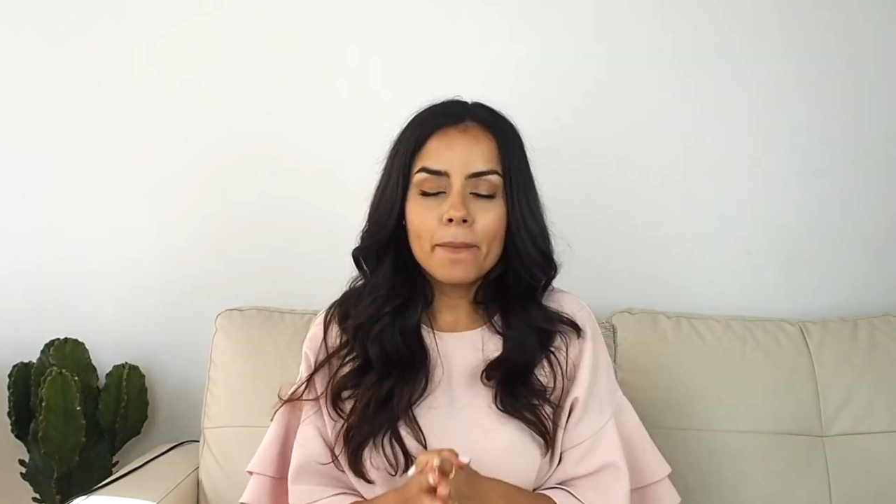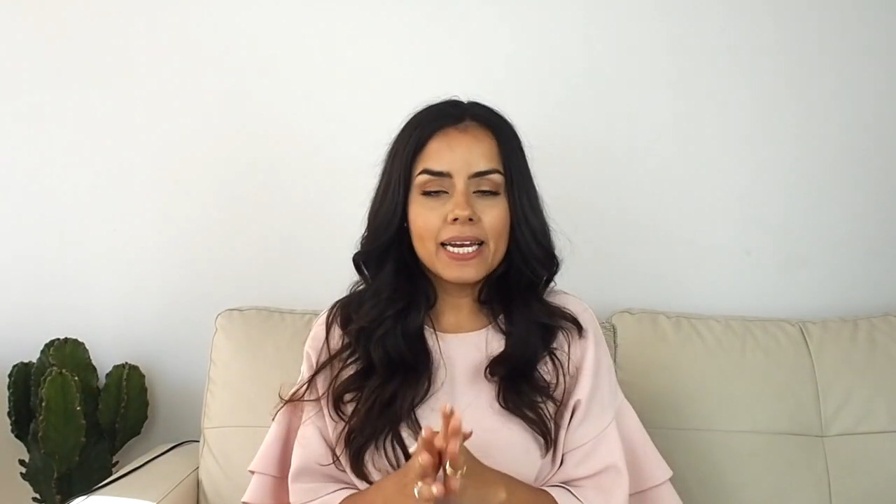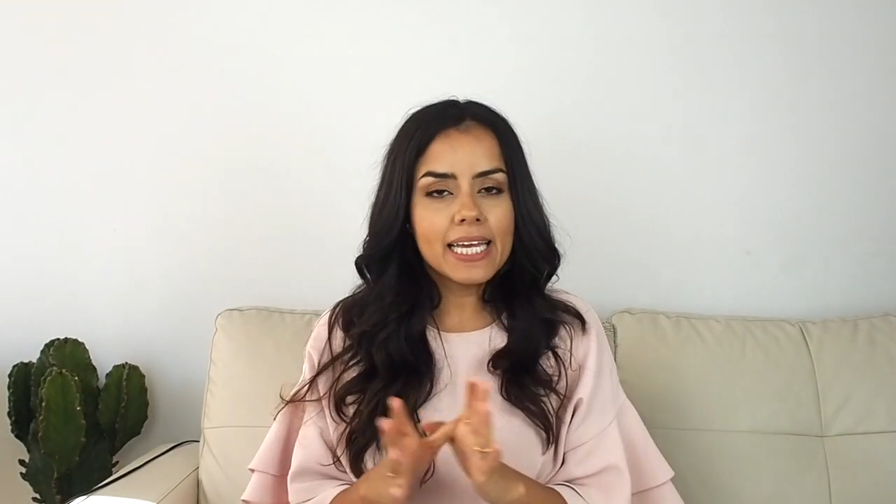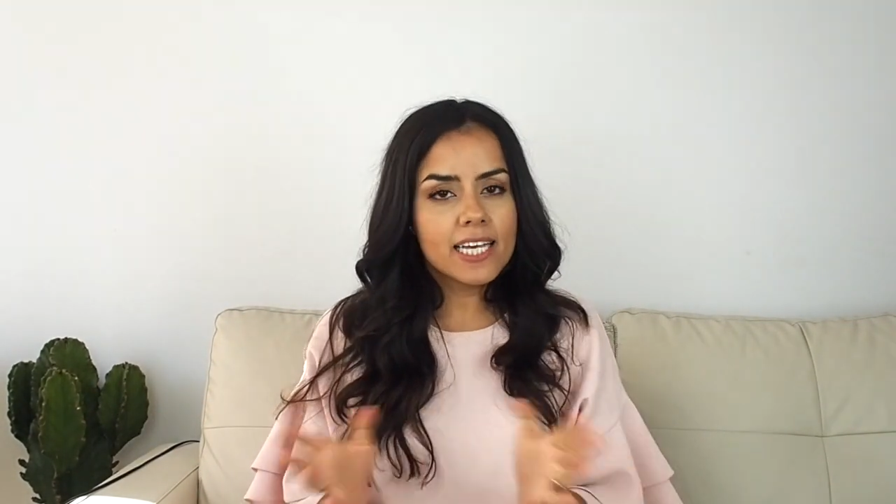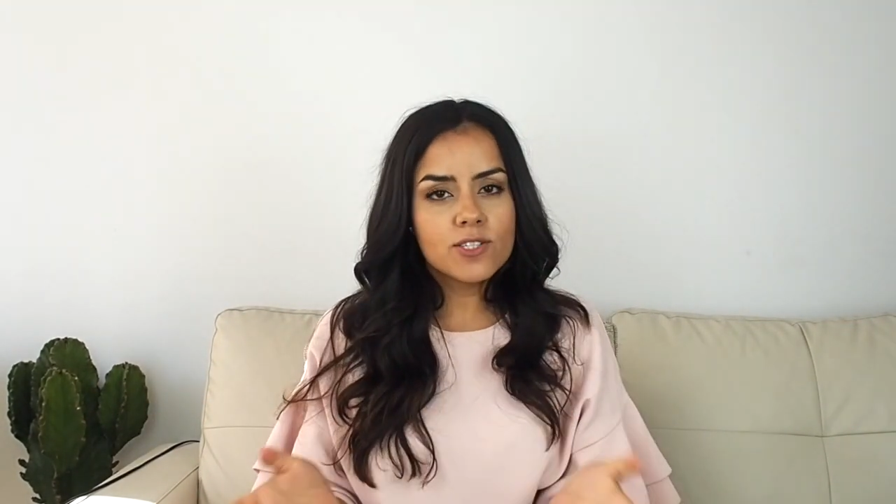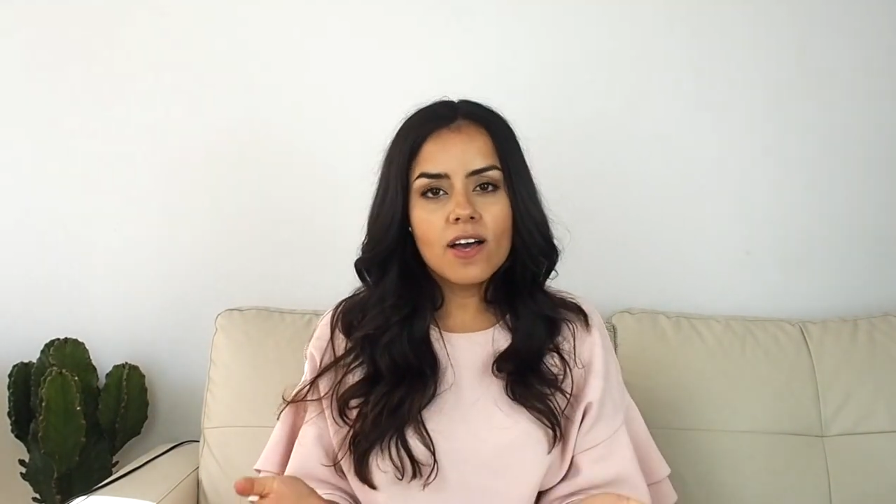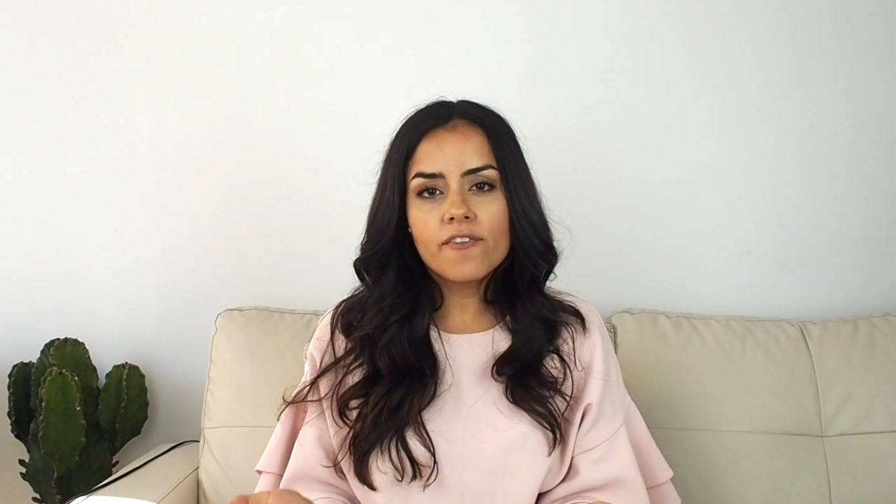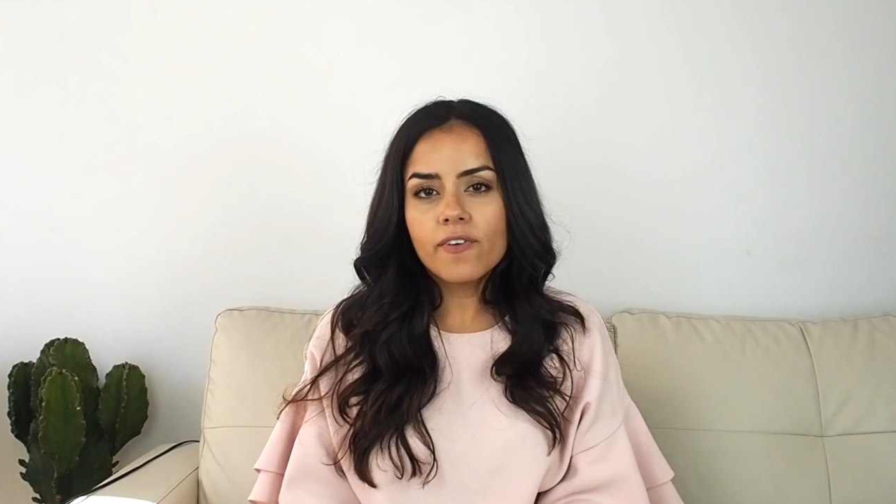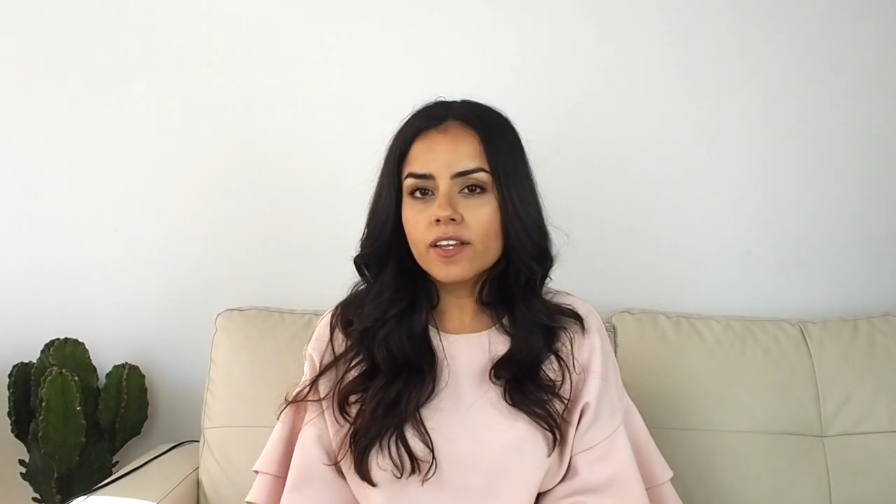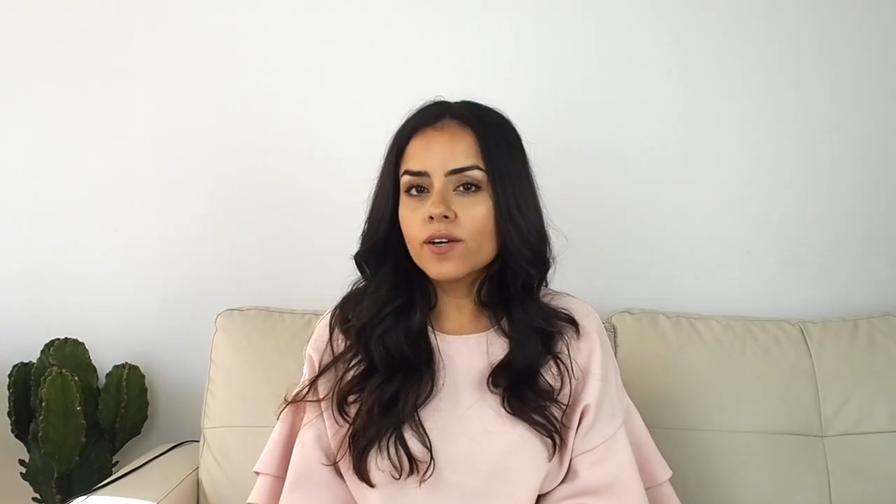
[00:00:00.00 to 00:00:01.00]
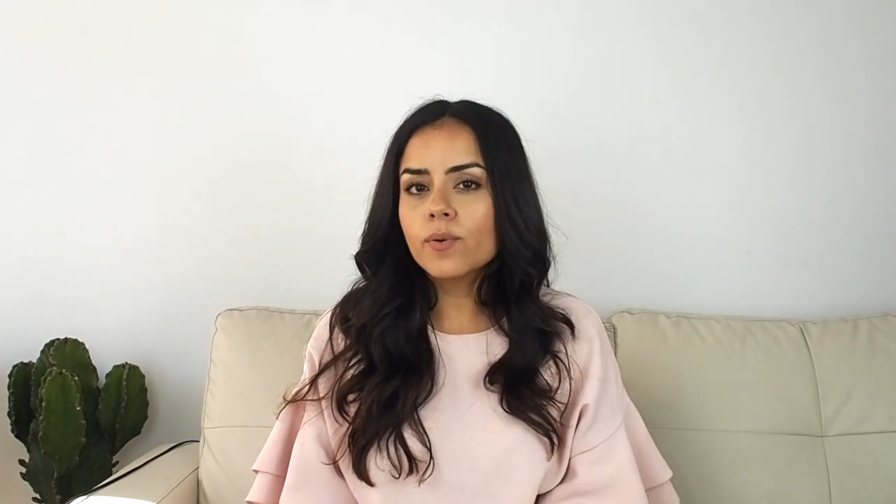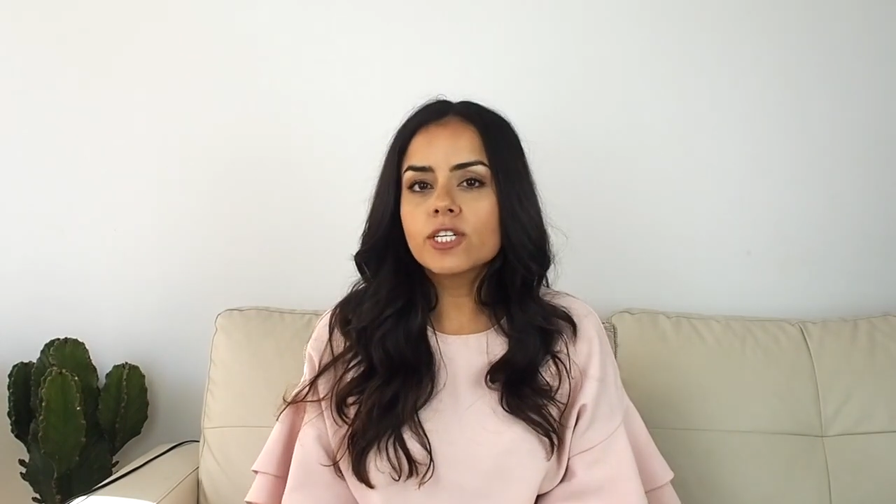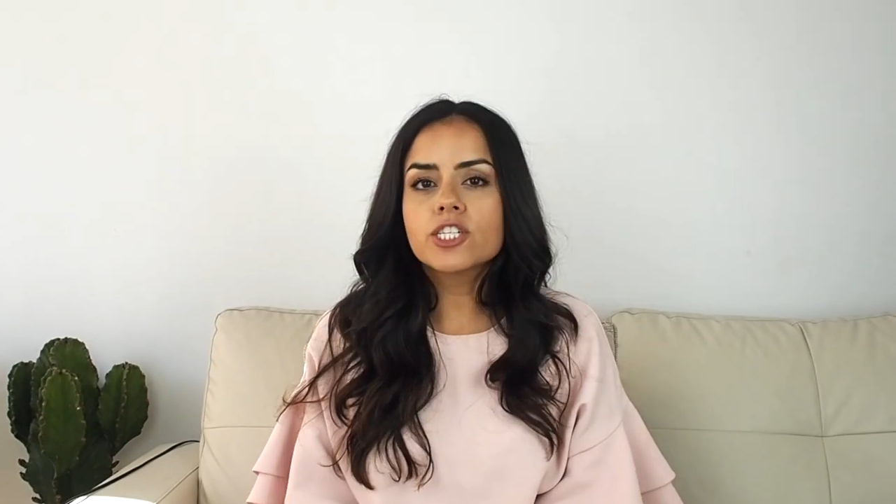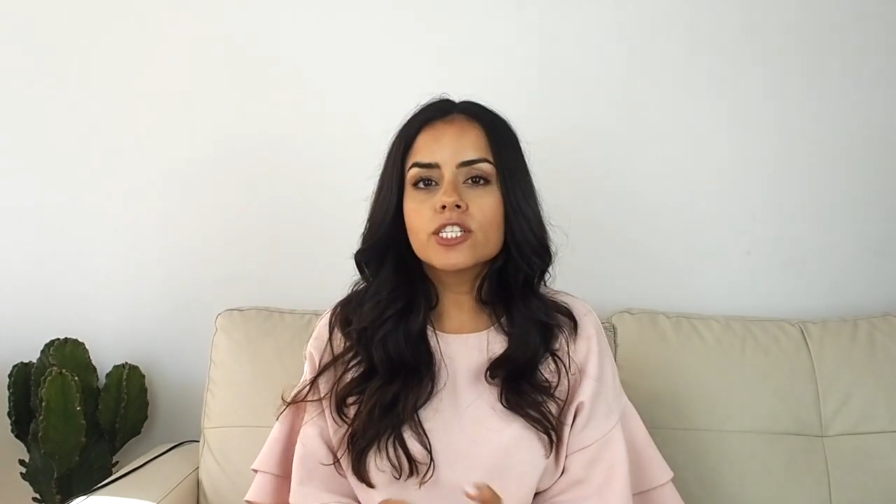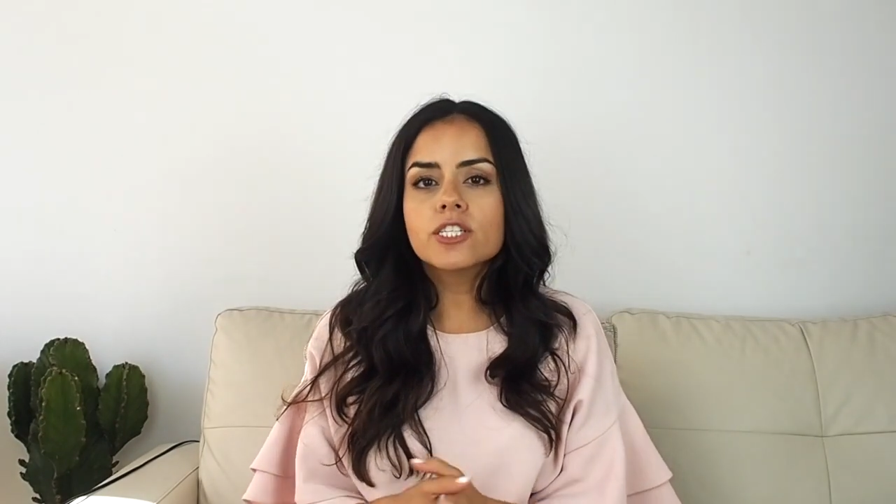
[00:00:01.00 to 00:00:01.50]
But in case you have further
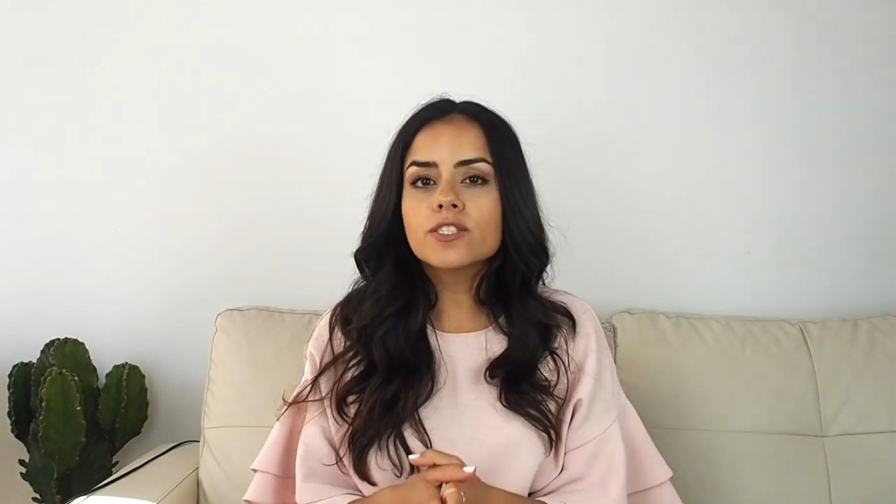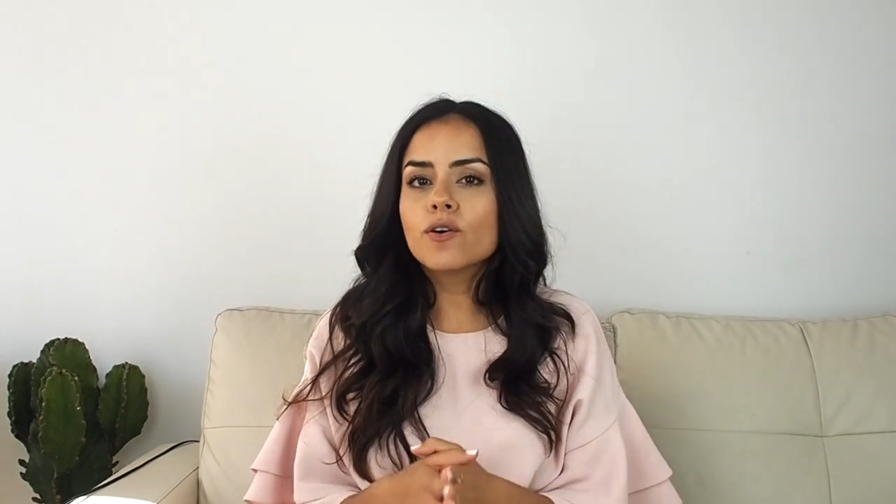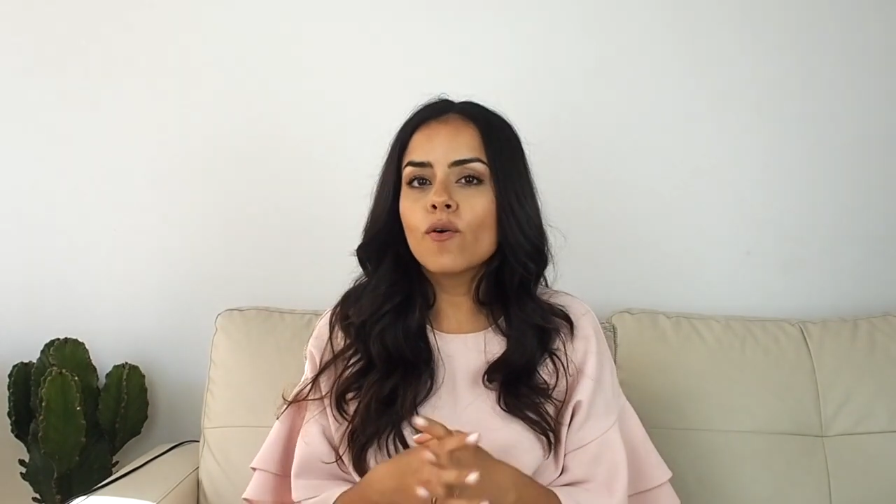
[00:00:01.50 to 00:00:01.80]
questions